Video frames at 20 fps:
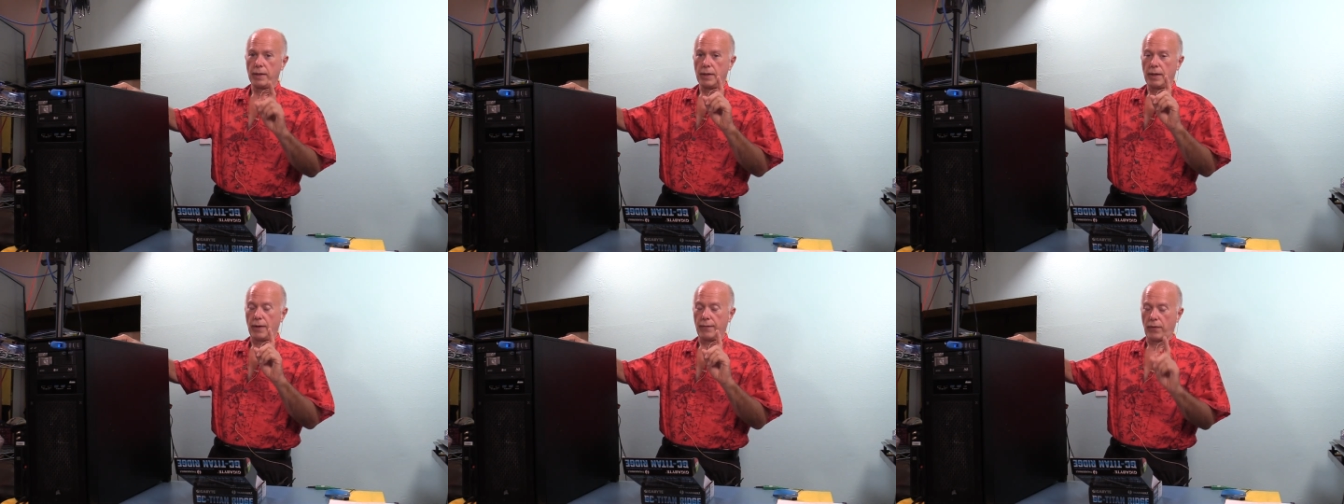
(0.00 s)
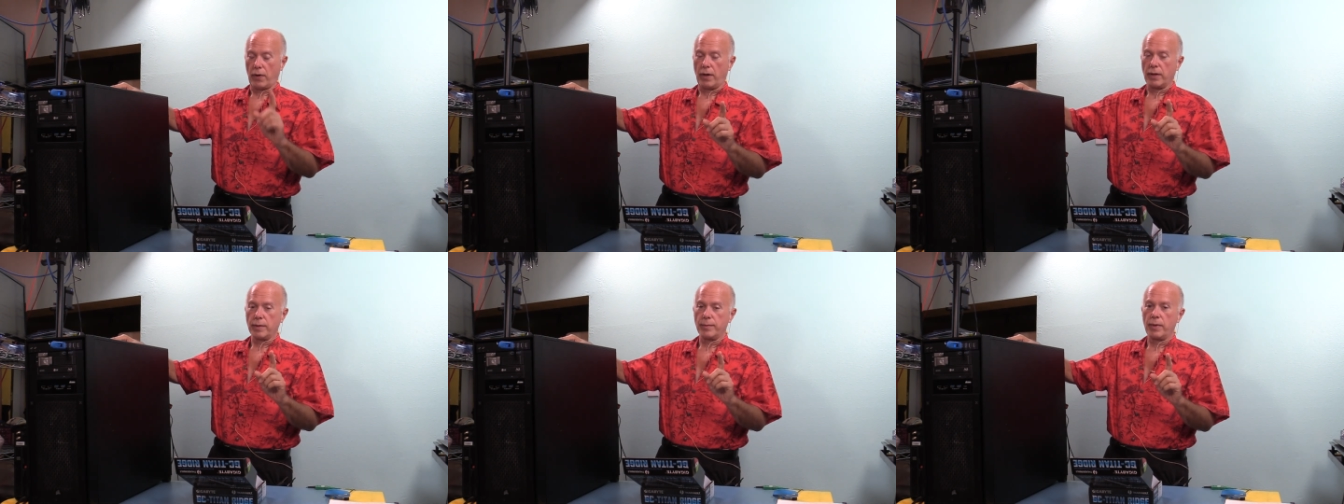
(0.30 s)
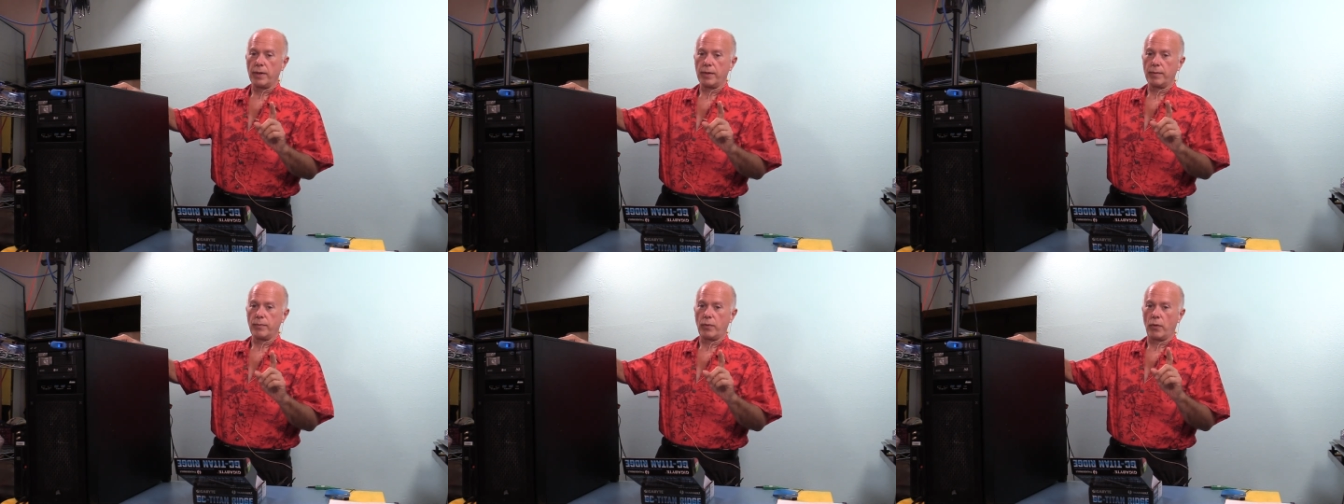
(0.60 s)
Of all the
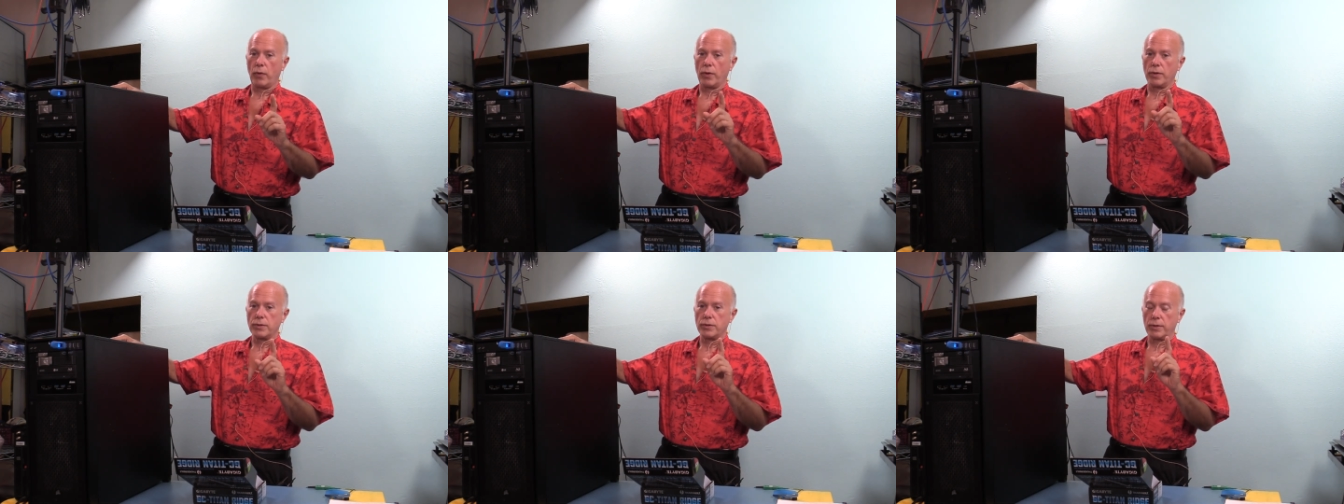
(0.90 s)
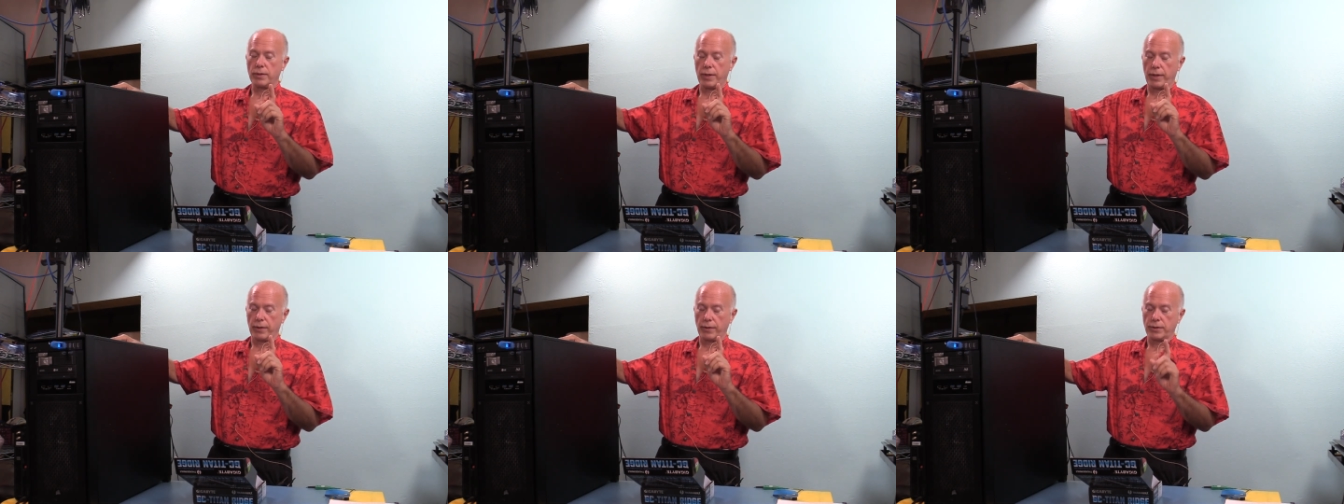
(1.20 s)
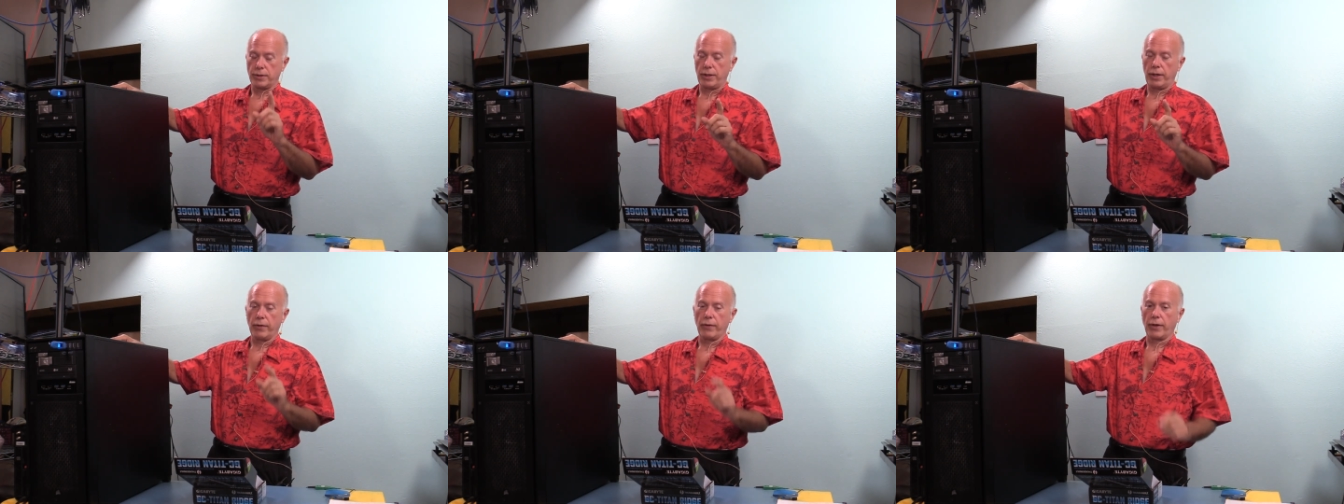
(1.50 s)
motherboards that are
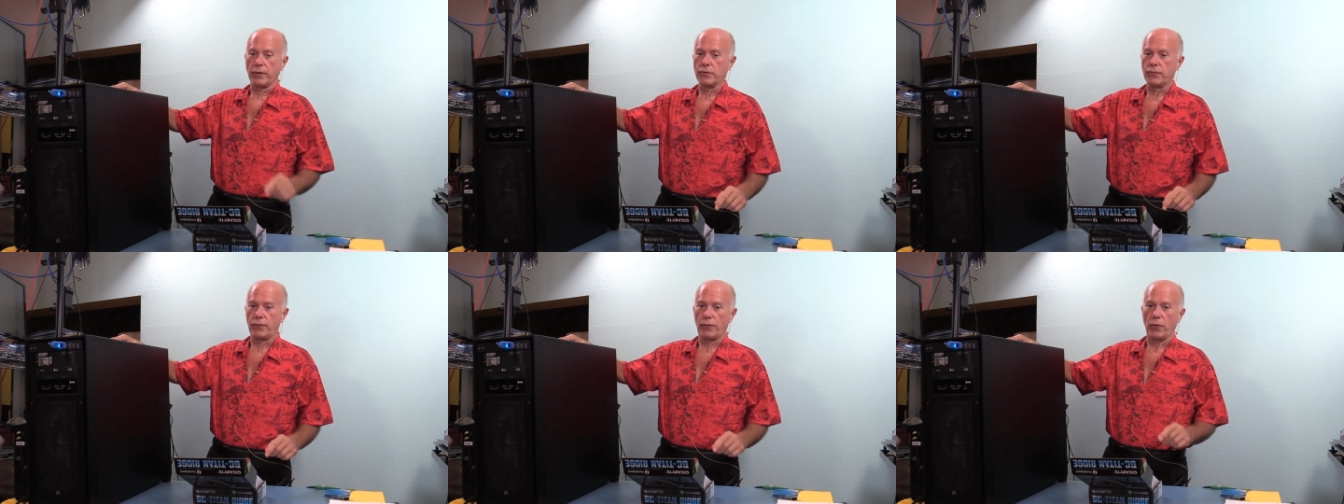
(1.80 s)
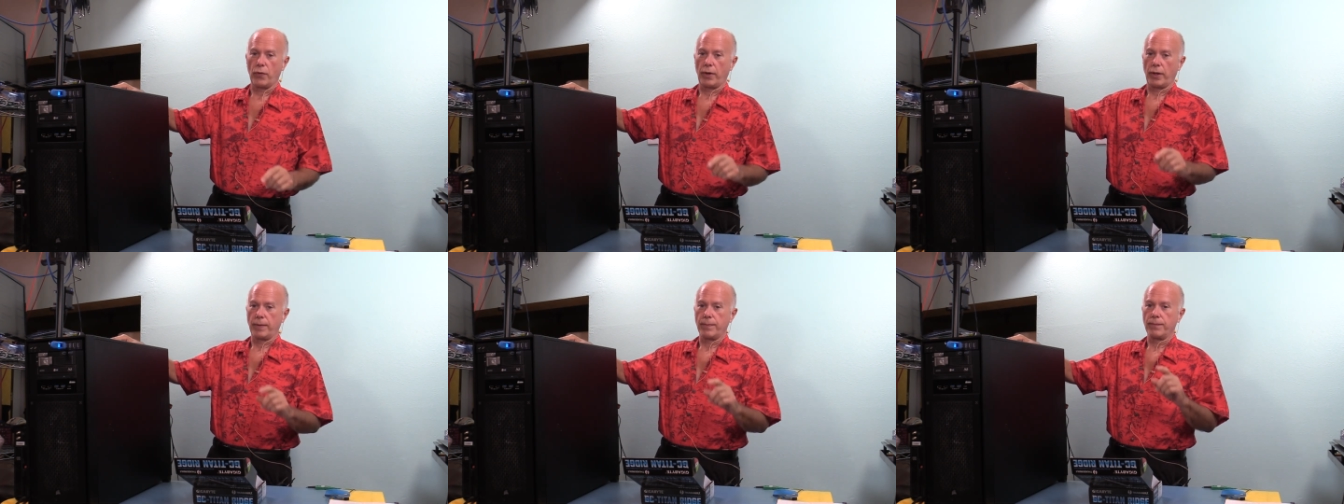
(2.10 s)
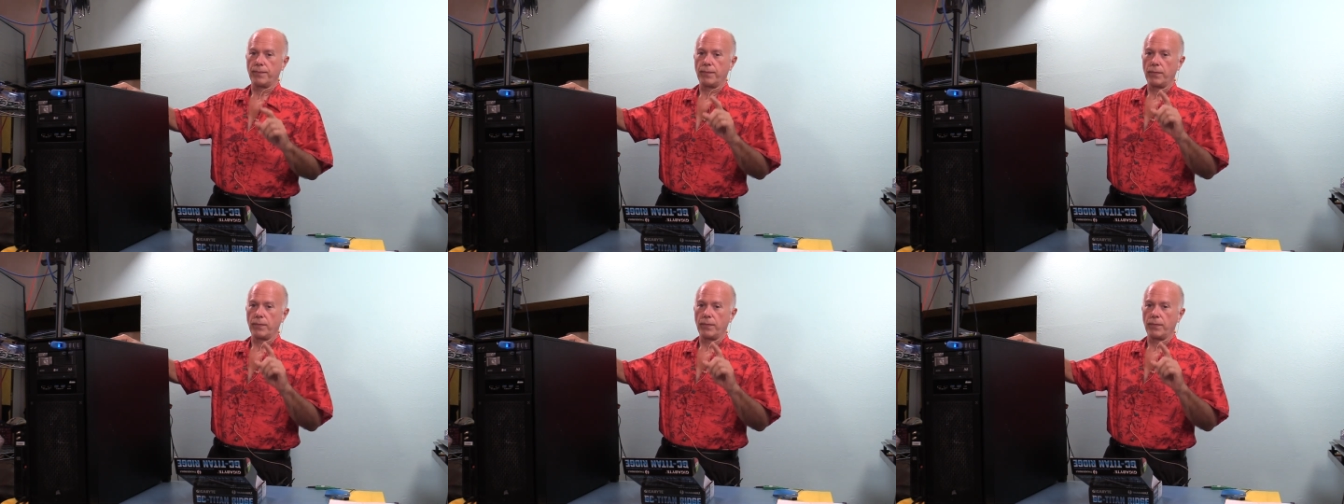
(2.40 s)
TRX 40,